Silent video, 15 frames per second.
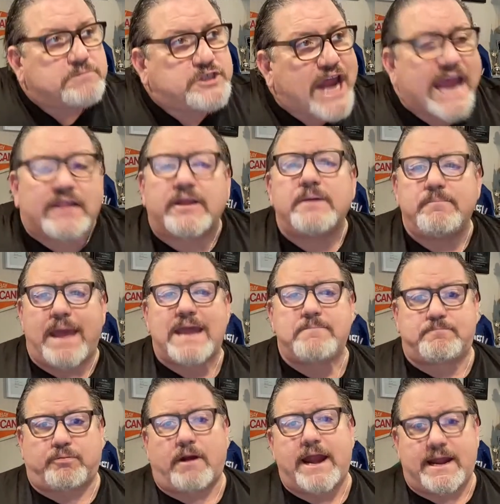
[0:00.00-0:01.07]
Jalen may
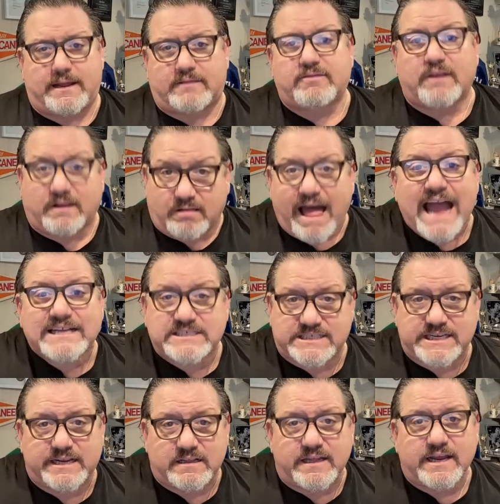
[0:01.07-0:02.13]
break the glass
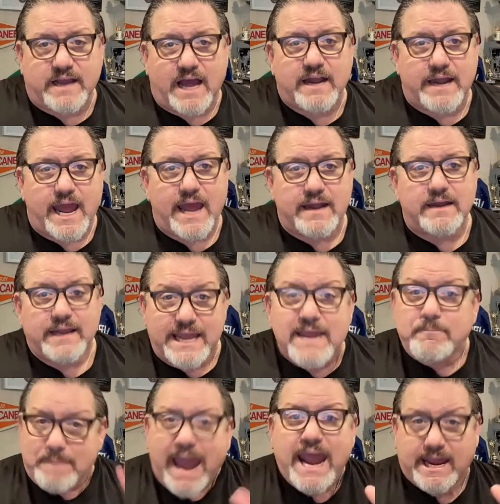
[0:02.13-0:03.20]
ceiling on that.
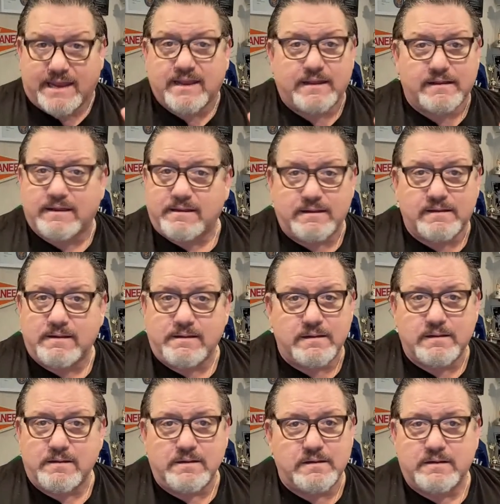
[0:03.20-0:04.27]
He may.
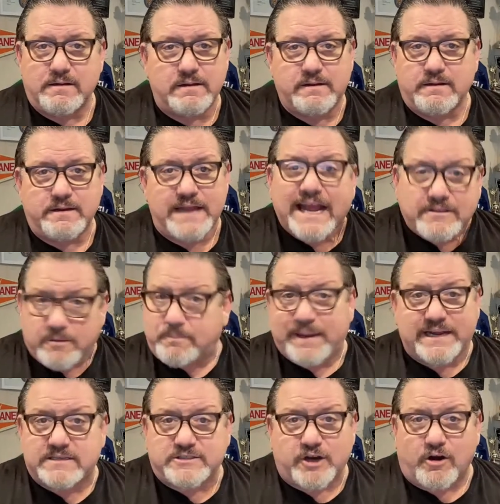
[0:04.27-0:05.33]
Yet to
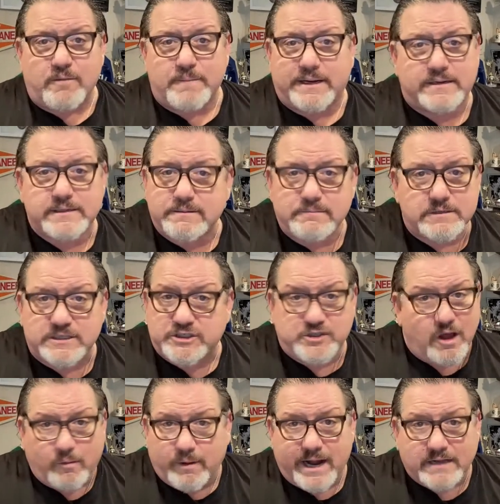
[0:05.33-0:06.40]
be determined because
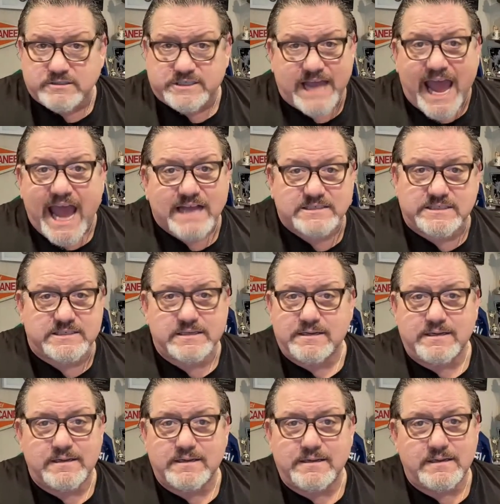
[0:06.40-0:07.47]
no one else has.
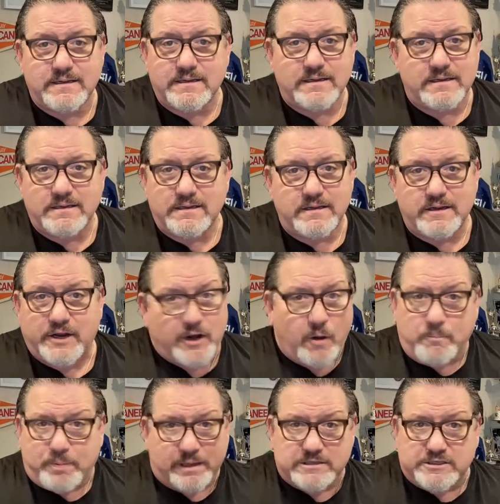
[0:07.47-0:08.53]
You
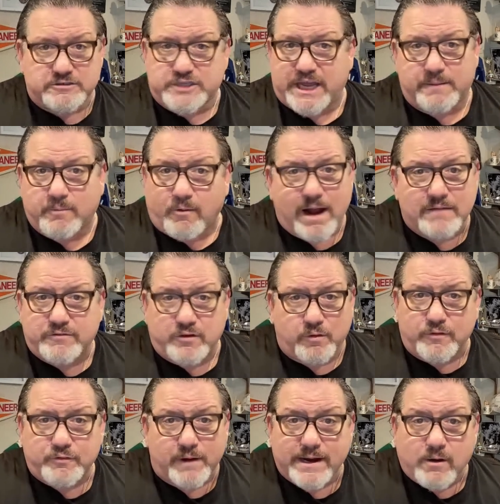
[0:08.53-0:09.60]
don't build your team around
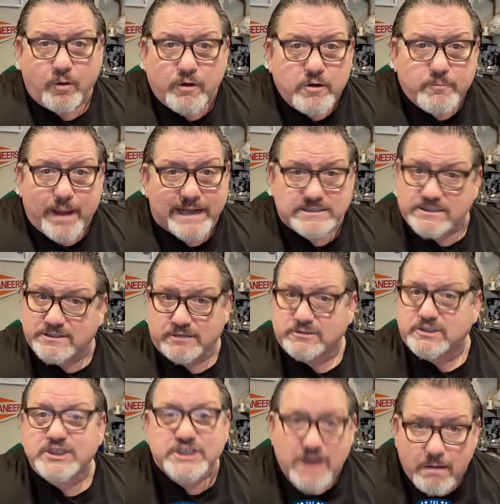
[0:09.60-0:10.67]
dual threat quarterbacks until
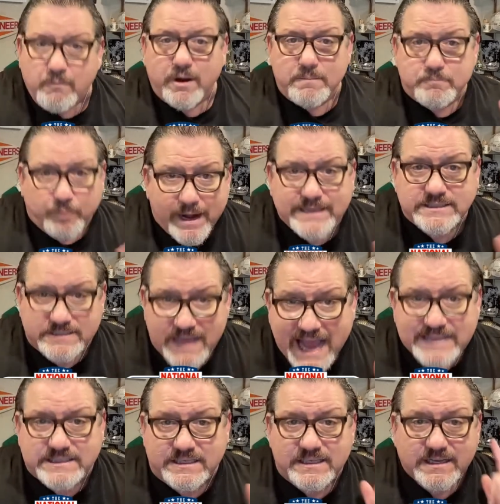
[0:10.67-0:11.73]
someone breaks
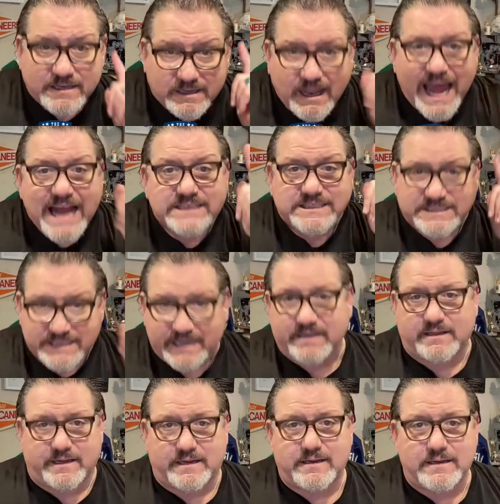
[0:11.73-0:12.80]
that glass
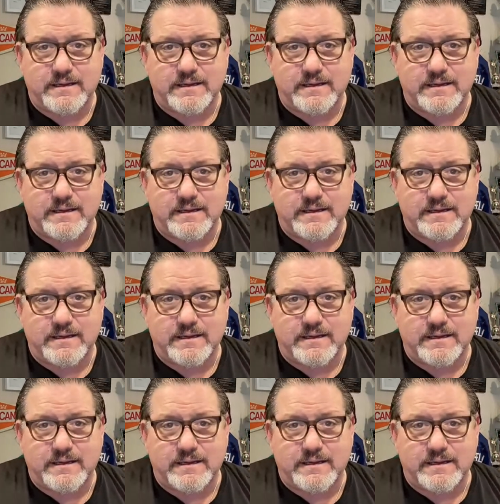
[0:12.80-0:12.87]
ceiling.